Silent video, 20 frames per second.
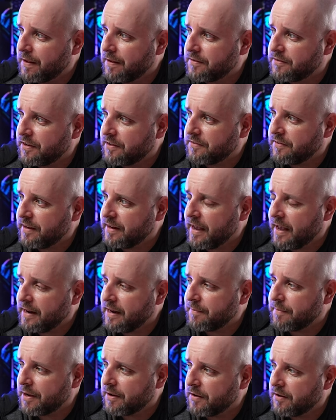
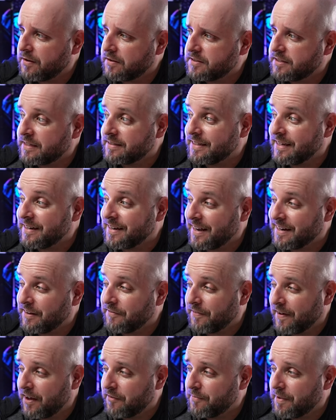1680 megahertz,
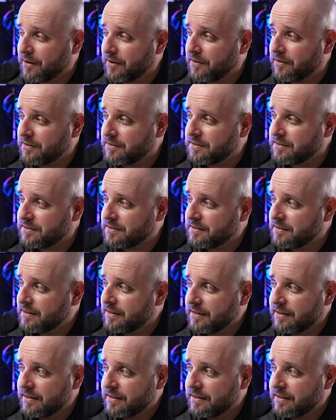1695 megahertz.